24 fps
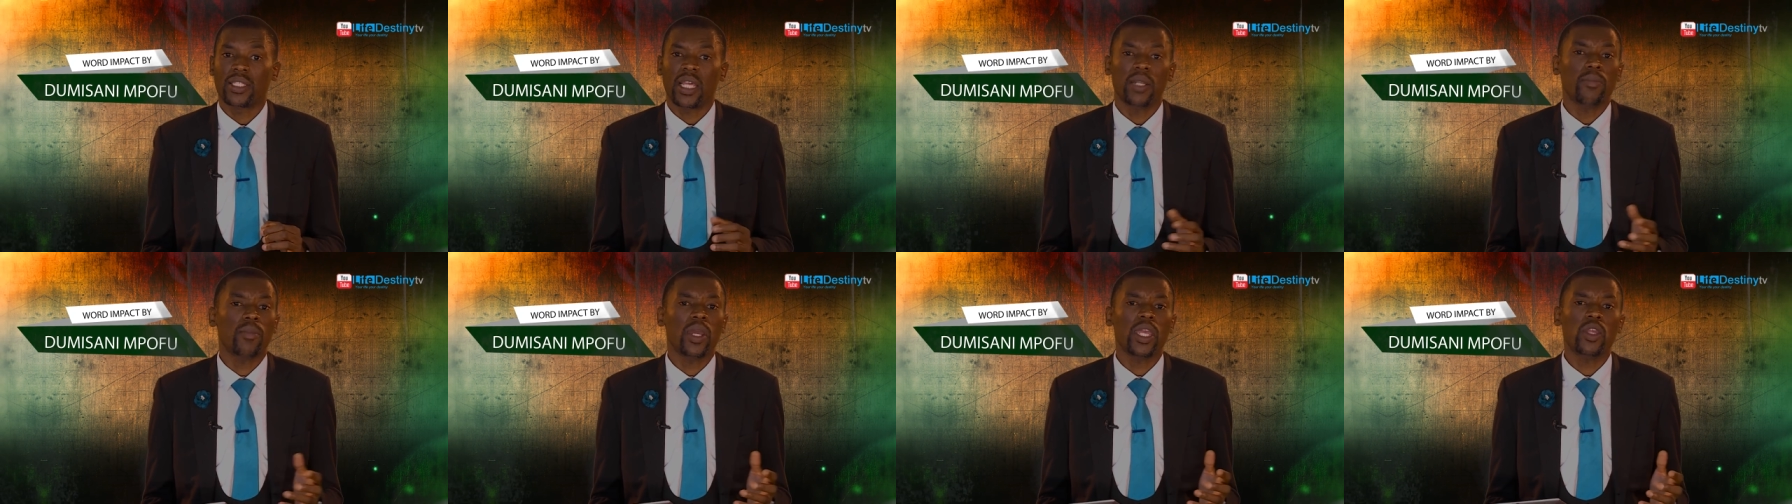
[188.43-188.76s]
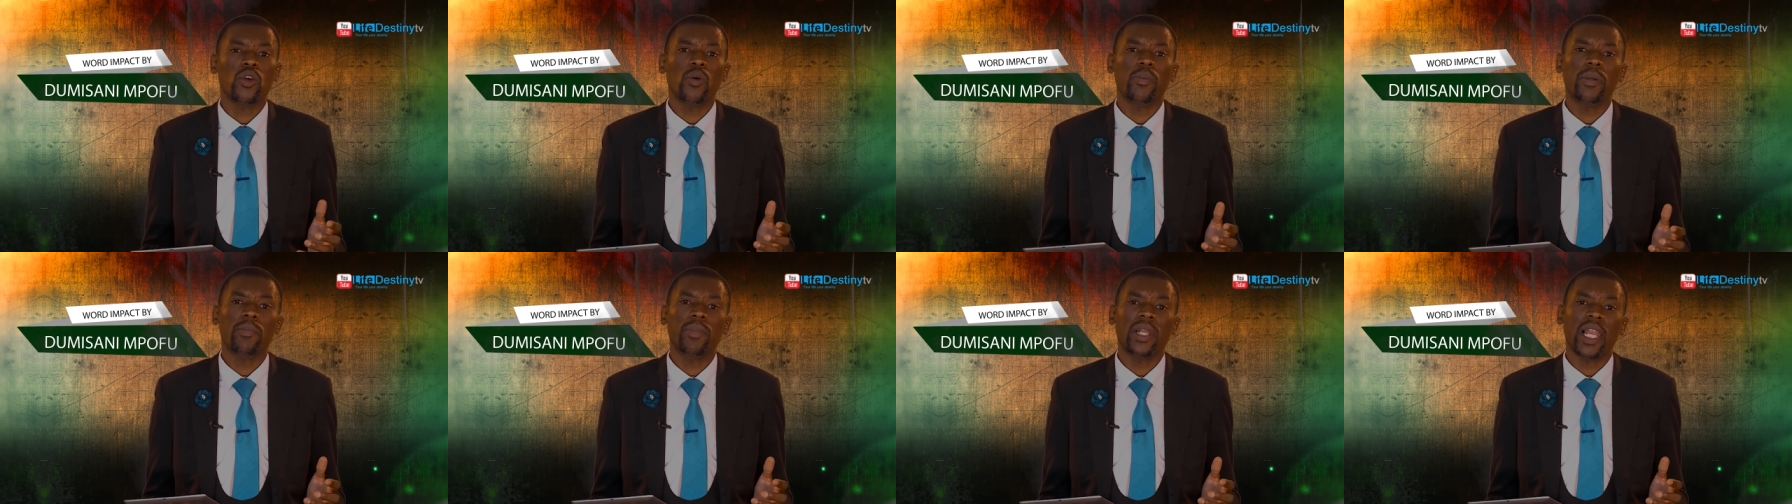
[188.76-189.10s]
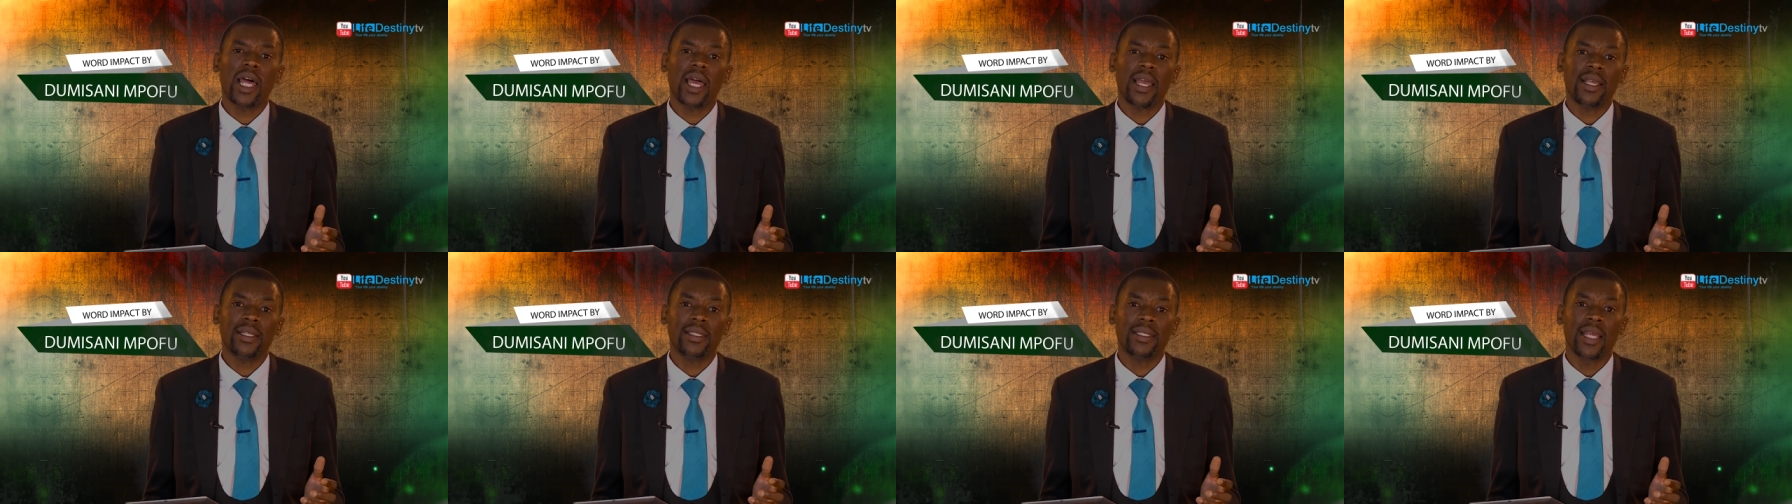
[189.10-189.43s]
And may you be
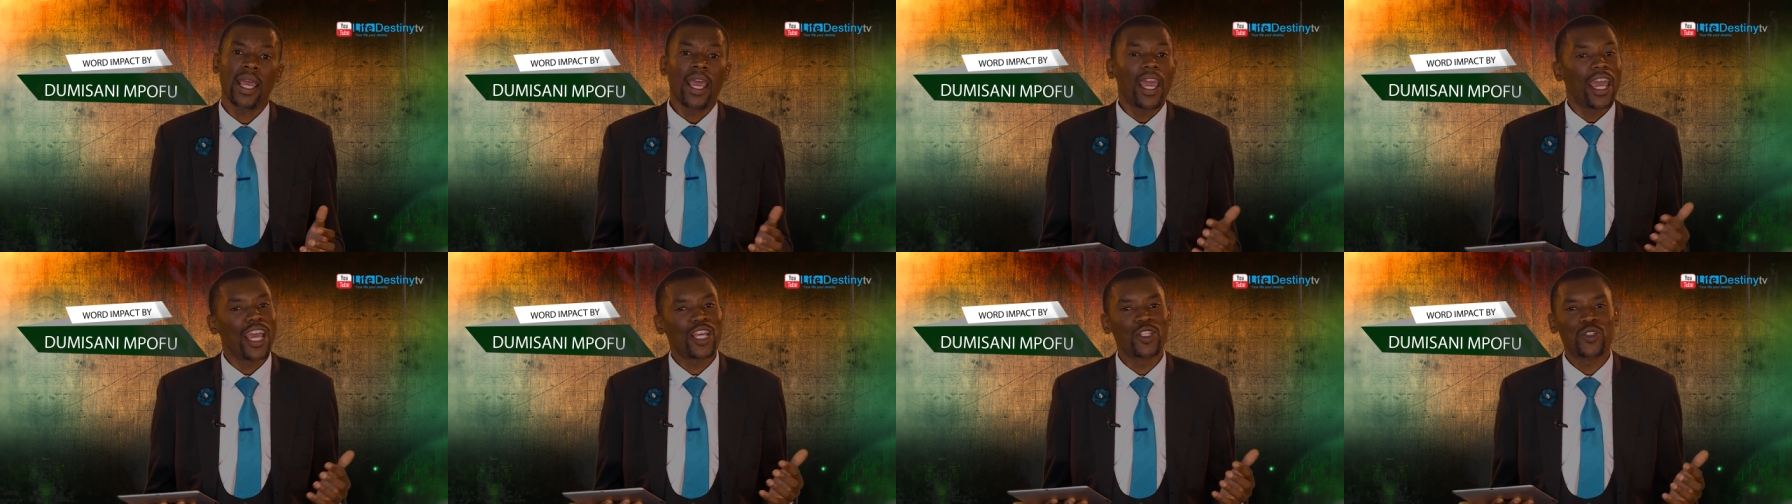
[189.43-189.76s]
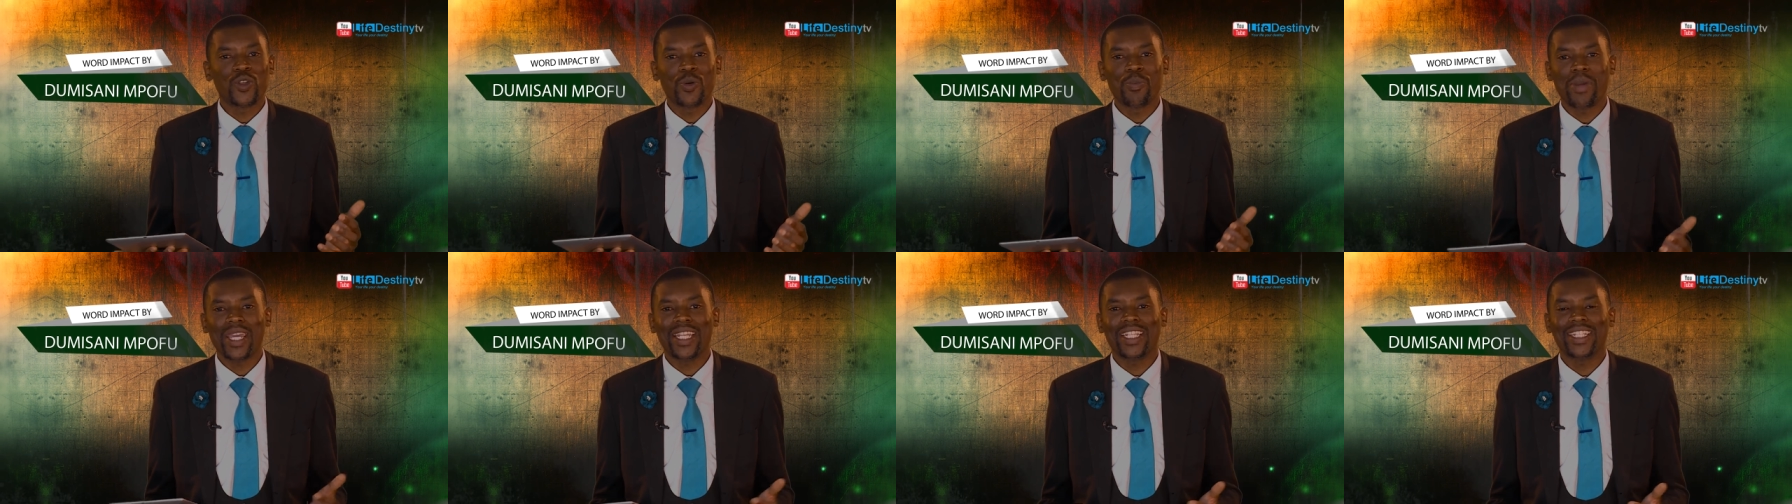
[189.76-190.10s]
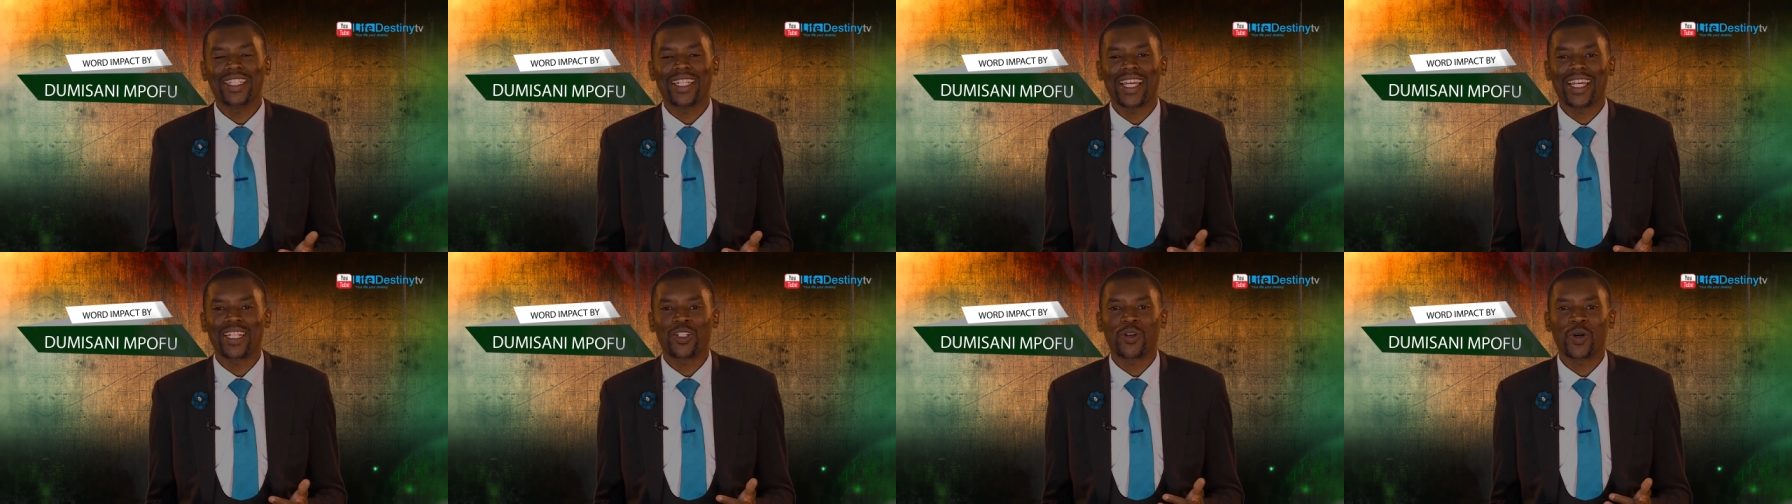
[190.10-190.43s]
blessed as you
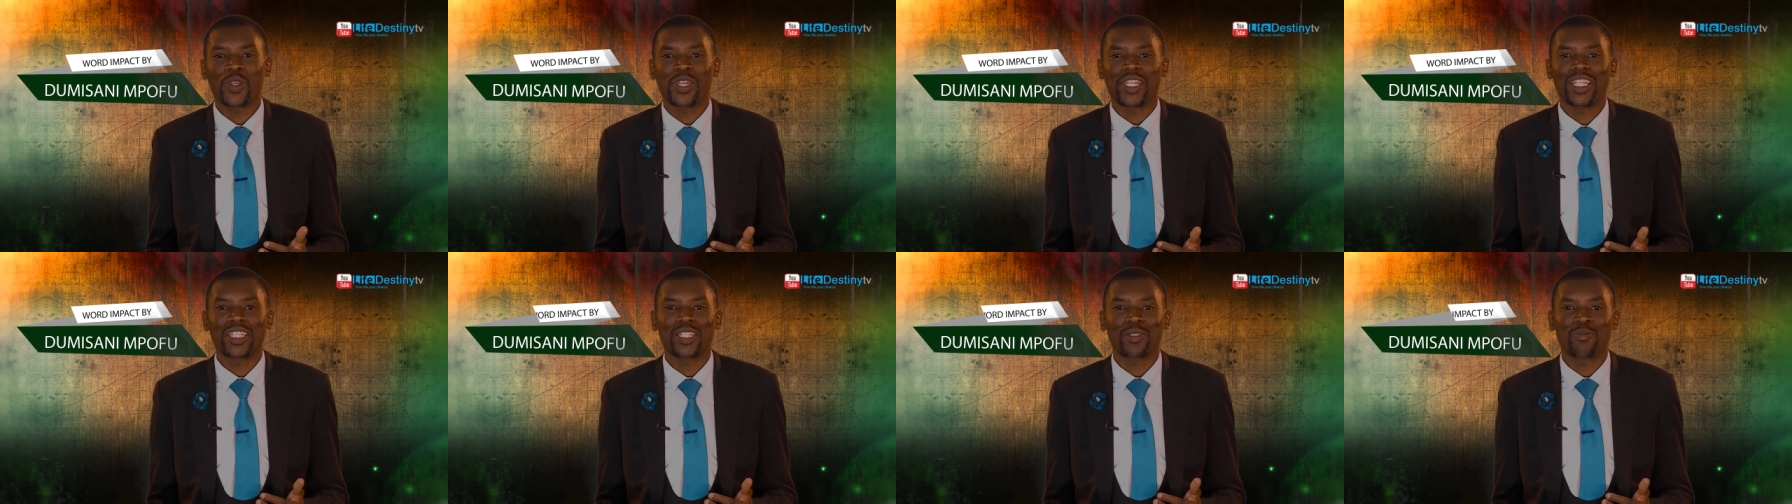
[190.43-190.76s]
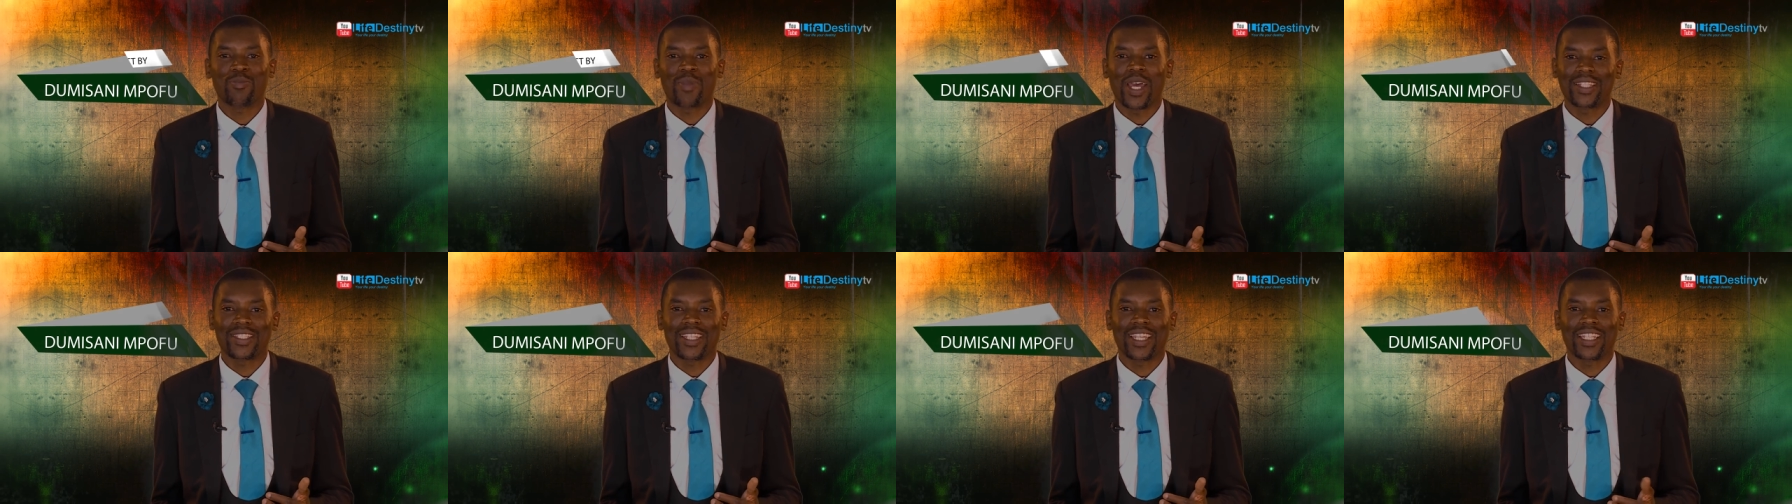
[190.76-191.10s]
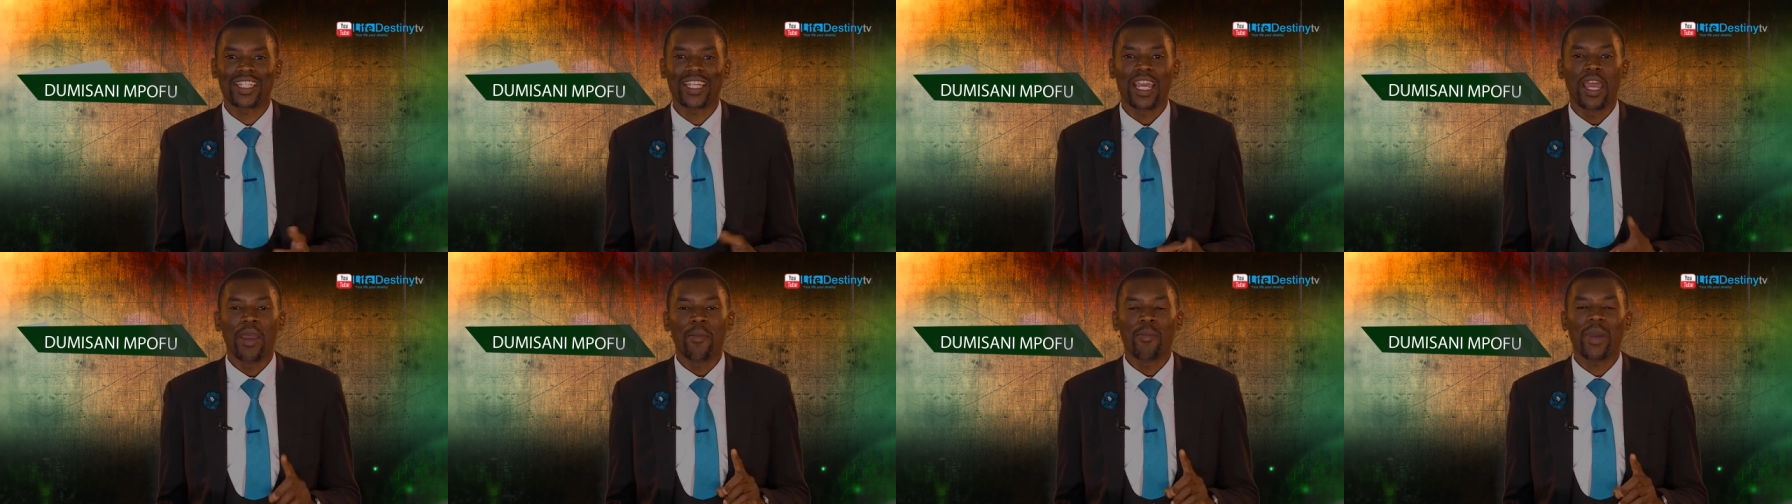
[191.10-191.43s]
meditate on this message.